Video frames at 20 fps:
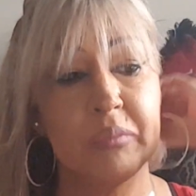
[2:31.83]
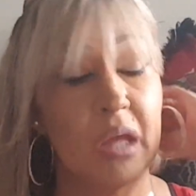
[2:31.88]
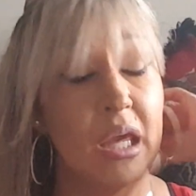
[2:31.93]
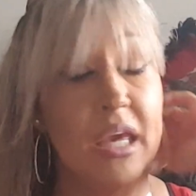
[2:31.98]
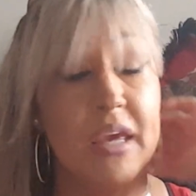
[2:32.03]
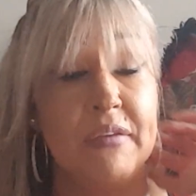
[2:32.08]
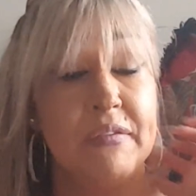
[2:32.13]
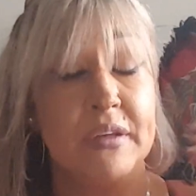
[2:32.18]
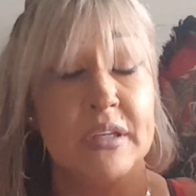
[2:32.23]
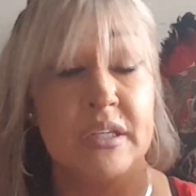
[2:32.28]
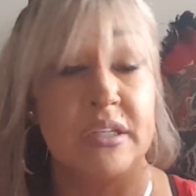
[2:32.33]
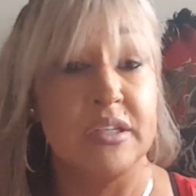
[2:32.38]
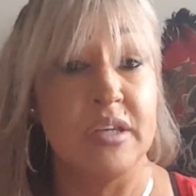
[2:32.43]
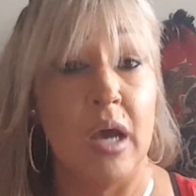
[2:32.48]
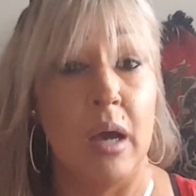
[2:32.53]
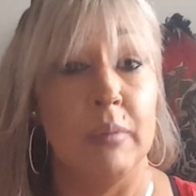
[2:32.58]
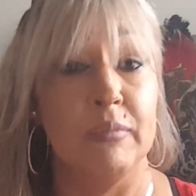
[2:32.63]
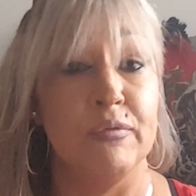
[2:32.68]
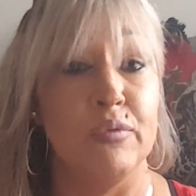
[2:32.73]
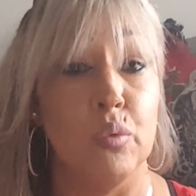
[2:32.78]
Even
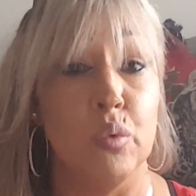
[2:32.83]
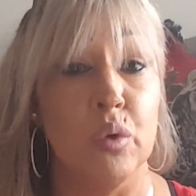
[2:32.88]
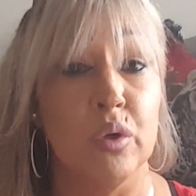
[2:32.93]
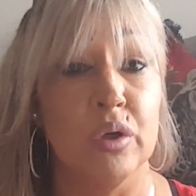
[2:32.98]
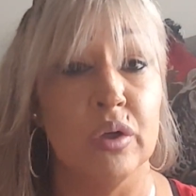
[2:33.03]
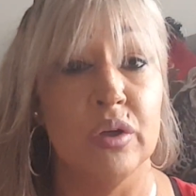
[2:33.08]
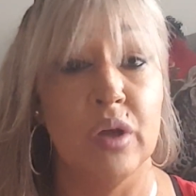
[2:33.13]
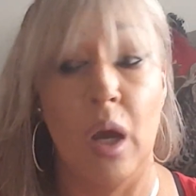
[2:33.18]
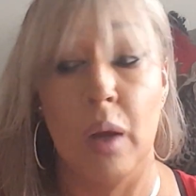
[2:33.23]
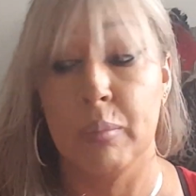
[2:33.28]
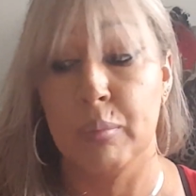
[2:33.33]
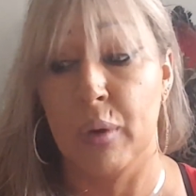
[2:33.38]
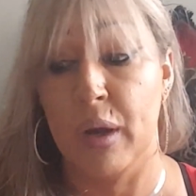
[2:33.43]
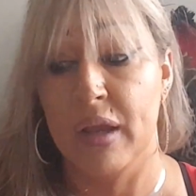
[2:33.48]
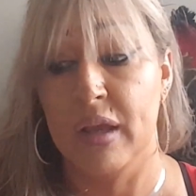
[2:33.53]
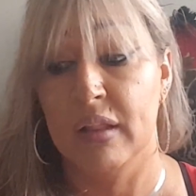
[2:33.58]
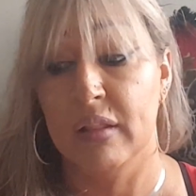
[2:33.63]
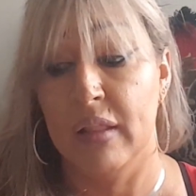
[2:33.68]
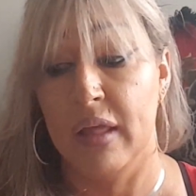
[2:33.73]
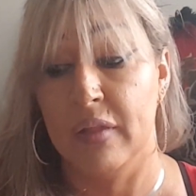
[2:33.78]
Tom Ford
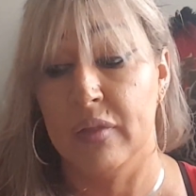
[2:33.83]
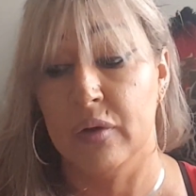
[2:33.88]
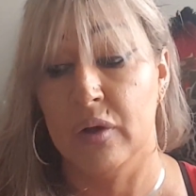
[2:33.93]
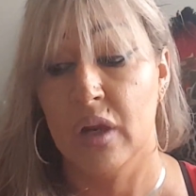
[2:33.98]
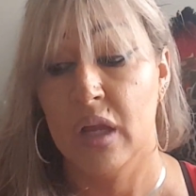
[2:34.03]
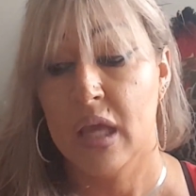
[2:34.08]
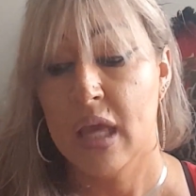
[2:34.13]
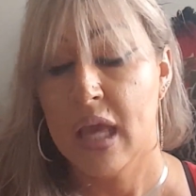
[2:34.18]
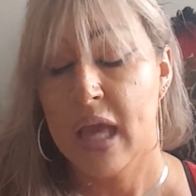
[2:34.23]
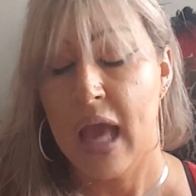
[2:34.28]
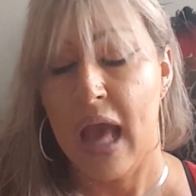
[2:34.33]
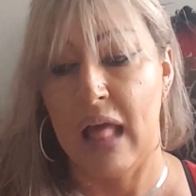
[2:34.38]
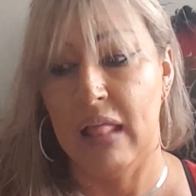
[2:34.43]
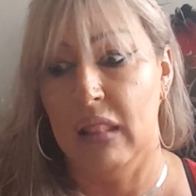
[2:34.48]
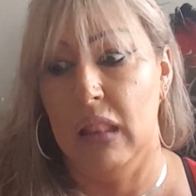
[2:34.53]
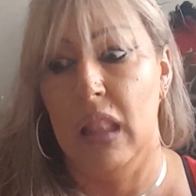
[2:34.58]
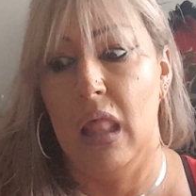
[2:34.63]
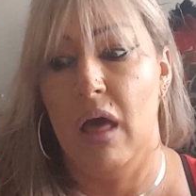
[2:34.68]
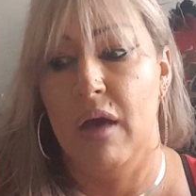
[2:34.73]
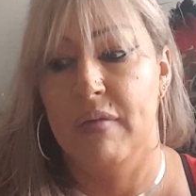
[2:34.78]
ombre leather. I
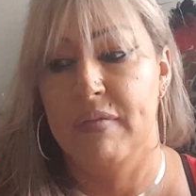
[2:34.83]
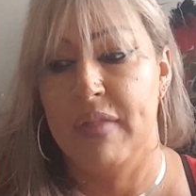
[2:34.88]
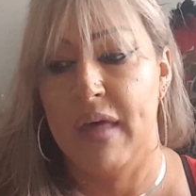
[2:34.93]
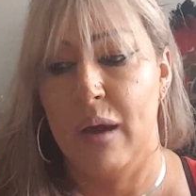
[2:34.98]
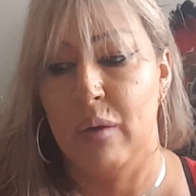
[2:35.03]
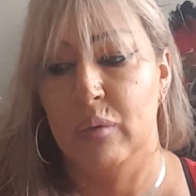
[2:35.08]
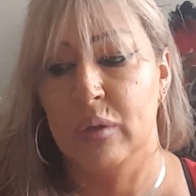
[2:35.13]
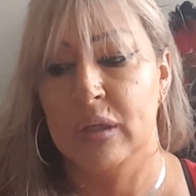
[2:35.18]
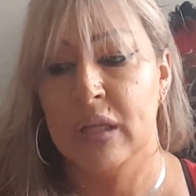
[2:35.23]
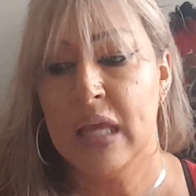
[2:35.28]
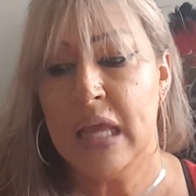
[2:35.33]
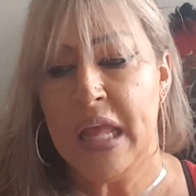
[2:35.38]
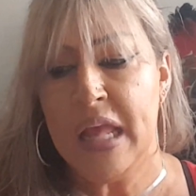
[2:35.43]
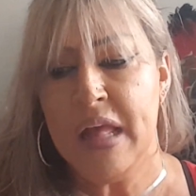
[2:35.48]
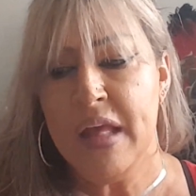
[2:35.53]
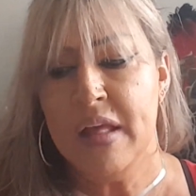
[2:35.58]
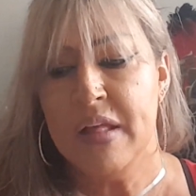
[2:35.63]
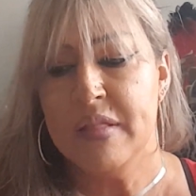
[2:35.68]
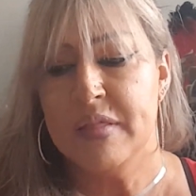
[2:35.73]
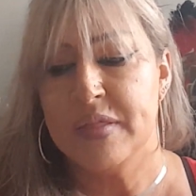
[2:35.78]
love that one.
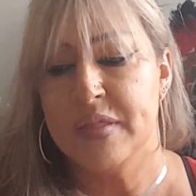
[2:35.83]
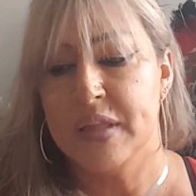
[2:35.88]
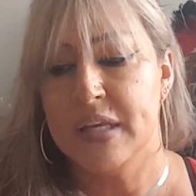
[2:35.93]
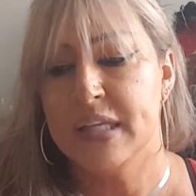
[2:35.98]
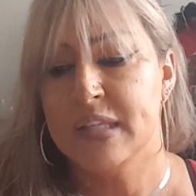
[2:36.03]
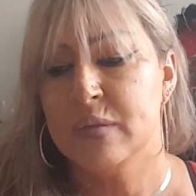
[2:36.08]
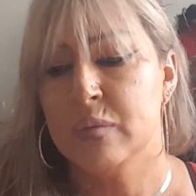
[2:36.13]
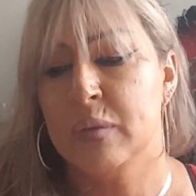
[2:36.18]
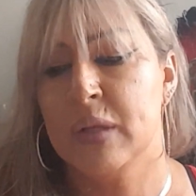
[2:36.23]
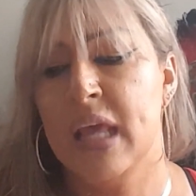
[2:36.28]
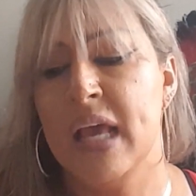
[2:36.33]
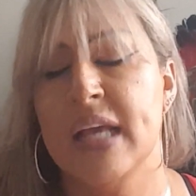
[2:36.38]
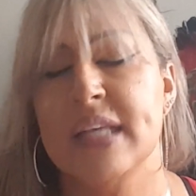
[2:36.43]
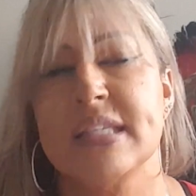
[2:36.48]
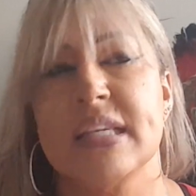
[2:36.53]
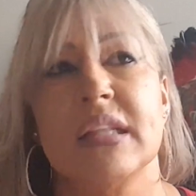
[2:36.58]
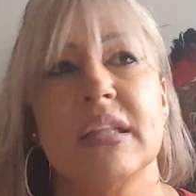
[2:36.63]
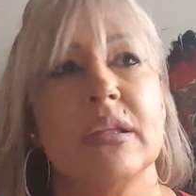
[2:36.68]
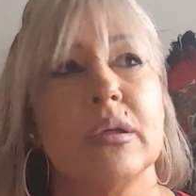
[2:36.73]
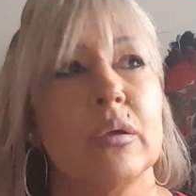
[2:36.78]
This one has
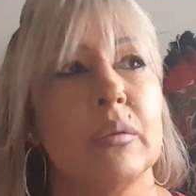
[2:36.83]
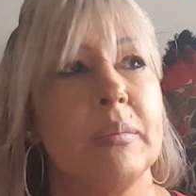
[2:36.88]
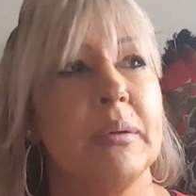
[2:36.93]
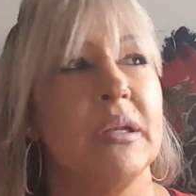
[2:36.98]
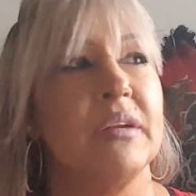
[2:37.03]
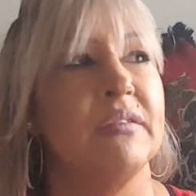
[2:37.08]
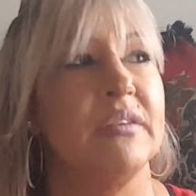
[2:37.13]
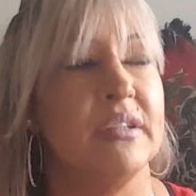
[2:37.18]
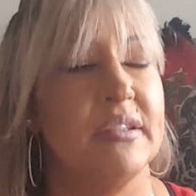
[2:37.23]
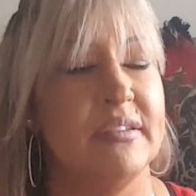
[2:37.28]
a little bit of a